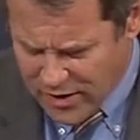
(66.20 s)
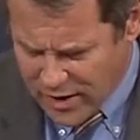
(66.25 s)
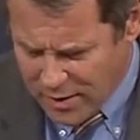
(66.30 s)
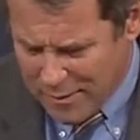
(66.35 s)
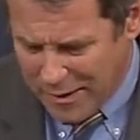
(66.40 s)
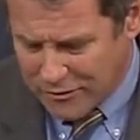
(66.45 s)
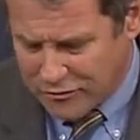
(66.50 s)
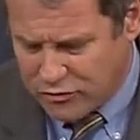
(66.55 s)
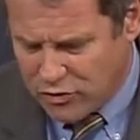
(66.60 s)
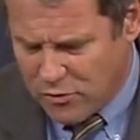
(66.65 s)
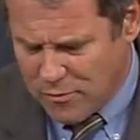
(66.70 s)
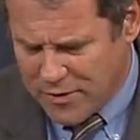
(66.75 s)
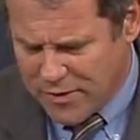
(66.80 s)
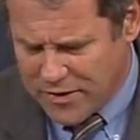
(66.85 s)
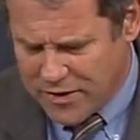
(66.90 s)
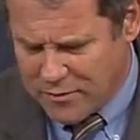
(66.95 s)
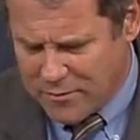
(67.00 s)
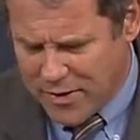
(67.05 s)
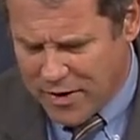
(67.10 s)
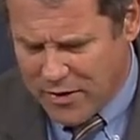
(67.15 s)
about 2 million
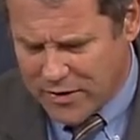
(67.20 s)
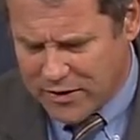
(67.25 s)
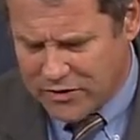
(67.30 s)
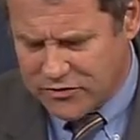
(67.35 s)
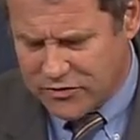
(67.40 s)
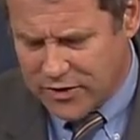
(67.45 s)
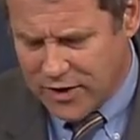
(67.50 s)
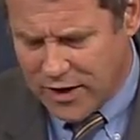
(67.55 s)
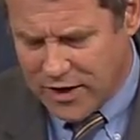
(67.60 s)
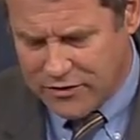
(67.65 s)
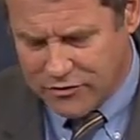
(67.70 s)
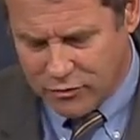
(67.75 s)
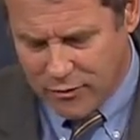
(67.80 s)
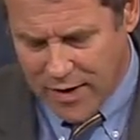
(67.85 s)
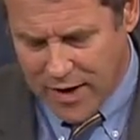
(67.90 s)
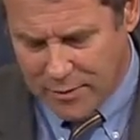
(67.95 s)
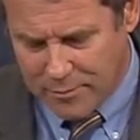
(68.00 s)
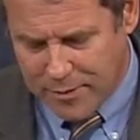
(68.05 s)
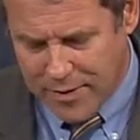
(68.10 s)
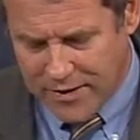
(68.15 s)
Americans
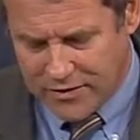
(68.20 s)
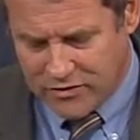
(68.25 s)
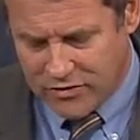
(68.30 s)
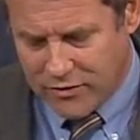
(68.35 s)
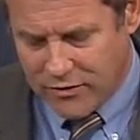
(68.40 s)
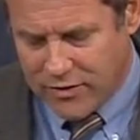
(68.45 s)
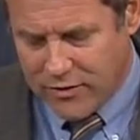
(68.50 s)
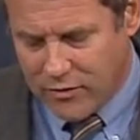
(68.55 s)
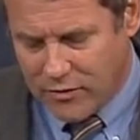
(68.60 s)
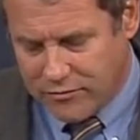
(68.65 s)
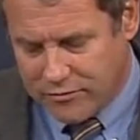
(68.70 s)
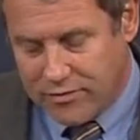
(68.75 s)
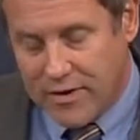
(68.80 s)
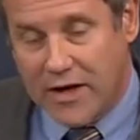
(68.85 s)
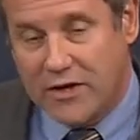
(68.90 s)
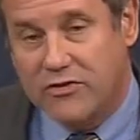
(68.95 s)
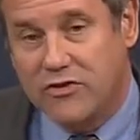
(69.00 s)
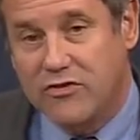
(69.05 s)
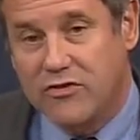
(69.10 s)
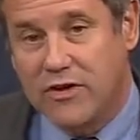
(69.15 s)
contract bacterial
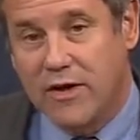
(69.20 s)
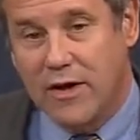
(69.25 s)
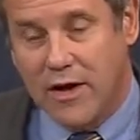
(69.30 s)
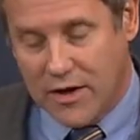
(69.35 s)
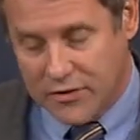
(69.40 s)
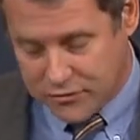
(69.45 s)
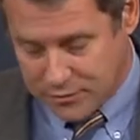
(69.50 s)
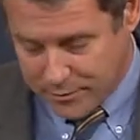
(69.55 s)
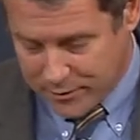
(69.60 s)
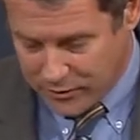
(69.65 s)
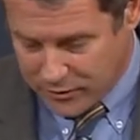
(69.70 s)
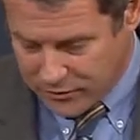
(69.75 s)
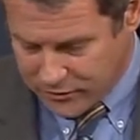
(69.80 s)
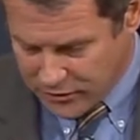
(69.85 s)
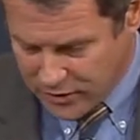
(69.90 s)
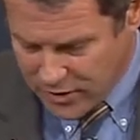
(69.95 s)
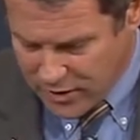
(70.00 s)
infections in hospitals.